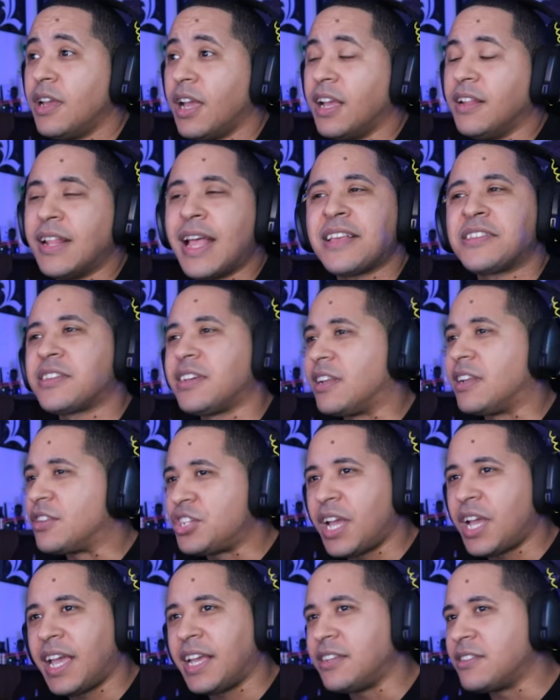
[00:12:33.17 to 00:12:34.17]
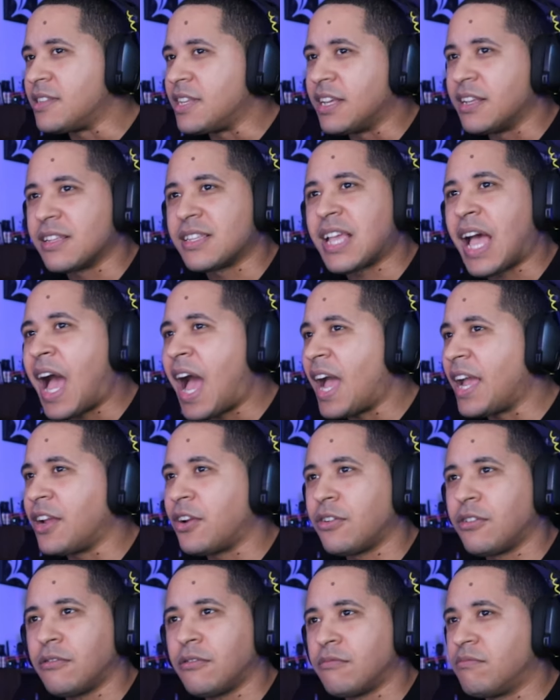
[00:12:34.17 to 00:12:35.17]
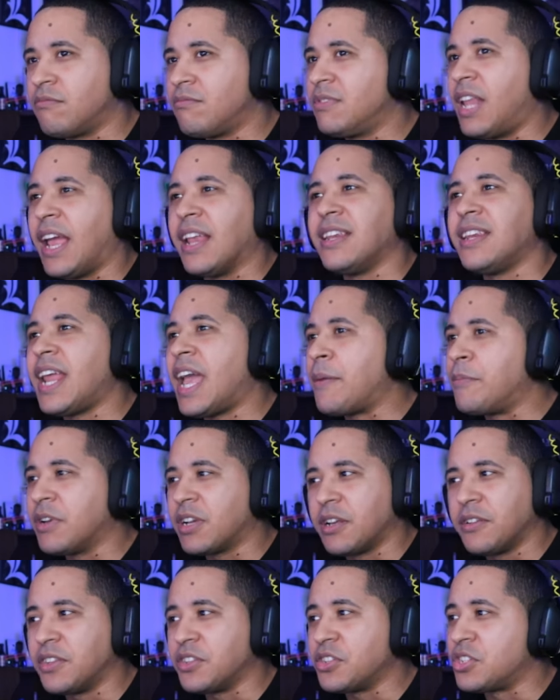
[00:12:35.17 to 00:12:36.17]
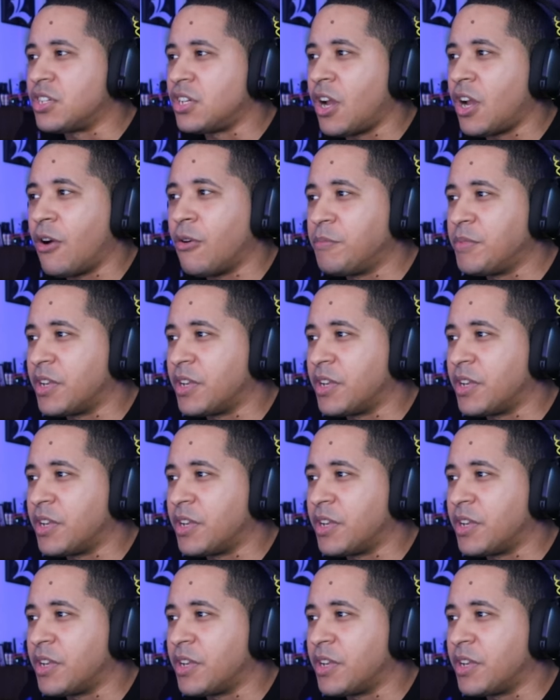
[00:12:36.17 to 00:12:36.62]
And that's going to change the entire dynamic of this show.